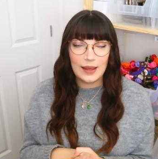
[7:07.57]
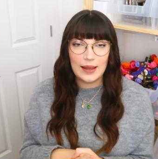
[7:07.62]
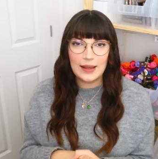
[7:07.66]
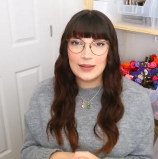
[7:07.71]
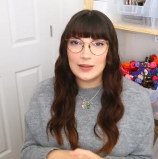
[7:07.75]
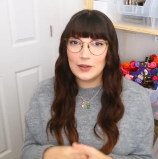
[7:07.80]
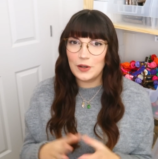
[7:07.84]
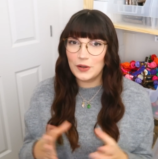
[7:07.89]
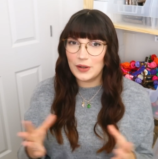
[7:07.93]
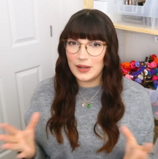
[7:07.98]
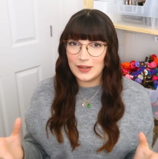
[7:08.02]

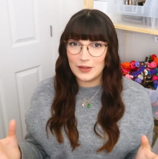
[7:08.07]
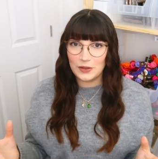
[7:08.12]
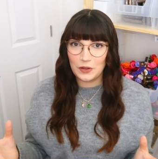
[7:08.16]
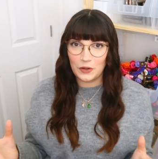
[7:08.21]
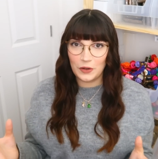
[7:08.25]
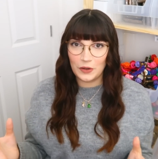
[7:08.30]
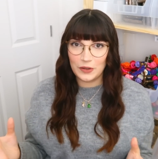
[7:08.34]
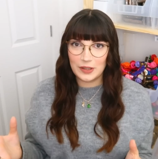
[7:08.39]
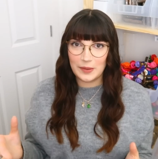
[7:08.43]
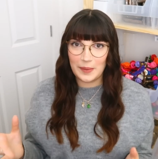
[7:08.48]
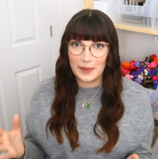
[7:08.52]
it's looking to
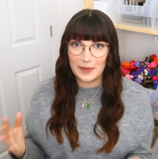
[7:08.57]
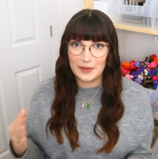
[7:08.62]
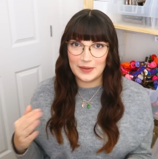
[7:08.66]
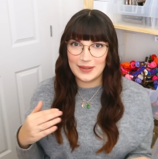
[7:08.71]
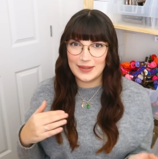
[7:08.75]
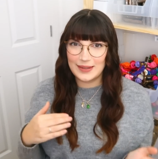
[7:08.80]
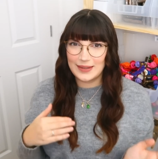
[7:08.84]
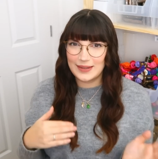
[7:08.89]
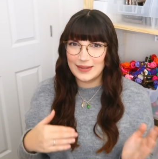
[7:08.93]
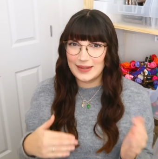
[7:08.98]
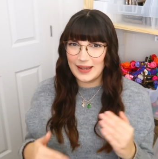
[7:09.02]
cost
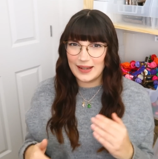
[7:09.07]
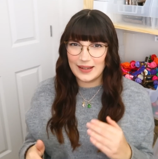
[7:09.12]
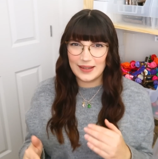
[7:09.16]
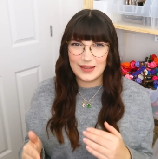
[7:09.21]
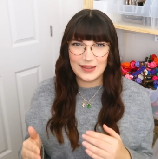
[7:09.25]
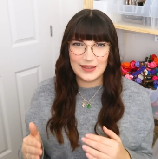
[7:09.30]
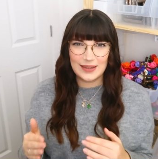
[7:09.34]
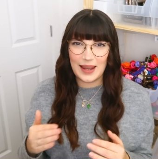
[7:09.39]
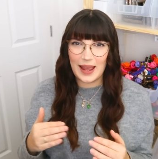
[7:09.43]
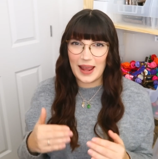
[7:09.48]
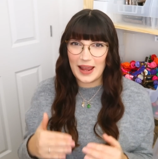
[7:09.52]
about
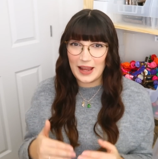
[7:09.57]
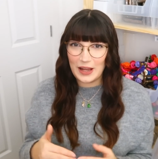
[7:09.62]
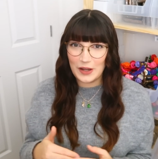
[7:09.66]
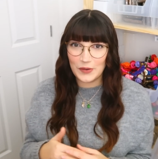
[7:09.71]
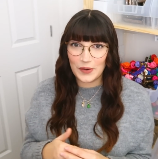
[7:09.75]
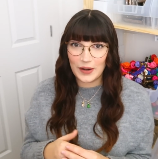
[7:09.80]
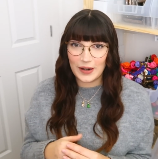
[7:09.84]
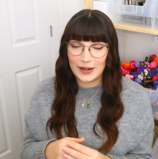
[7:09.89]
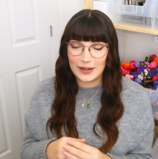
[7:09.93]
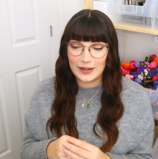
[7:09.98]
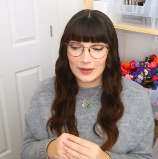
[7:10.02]
six to eight
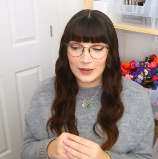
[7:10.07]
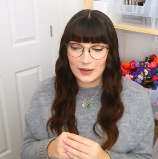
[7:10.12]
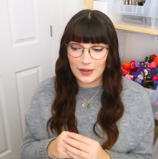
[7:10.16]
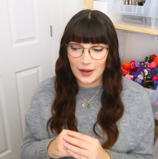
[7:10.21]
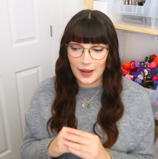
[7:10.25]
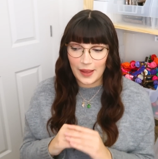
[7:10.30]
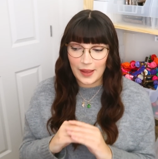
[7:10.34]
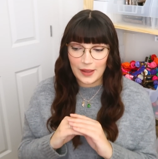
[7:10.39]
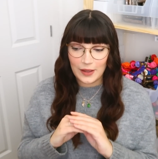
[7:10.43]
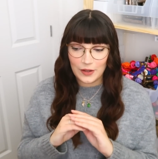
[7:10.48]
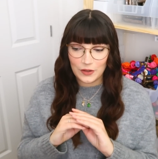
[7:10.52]

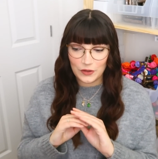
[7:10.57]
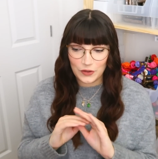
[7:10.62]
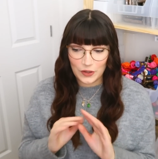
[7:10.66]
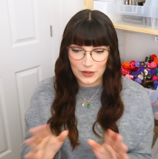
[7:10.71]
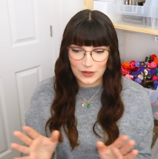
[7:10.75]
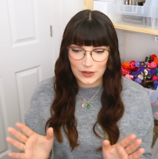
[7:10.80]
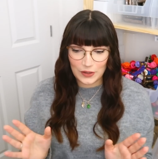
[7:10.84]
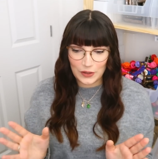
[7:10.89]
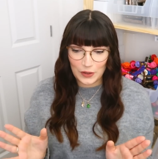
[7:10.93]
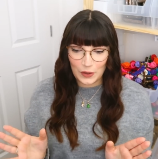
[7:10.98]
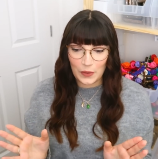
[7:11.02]
grand
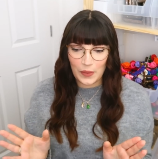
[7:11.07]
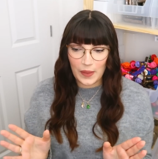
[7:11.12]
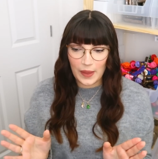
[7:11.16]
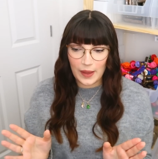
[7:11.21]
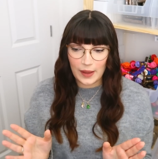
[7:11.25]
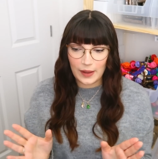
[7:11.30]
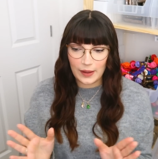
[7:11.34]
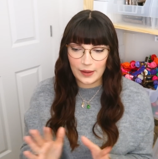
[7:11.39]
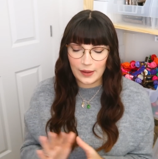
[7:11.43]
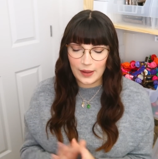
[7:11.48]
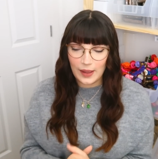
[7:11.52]
just to do
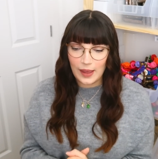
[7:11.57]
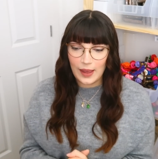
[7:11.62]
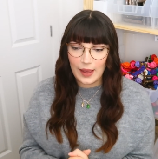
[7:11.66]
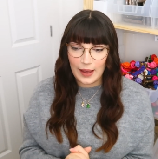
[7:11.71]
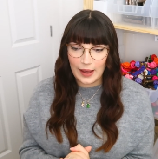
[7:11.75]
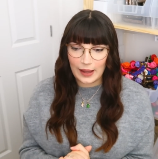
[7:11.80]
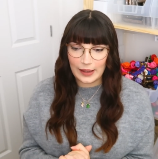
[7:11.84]
that,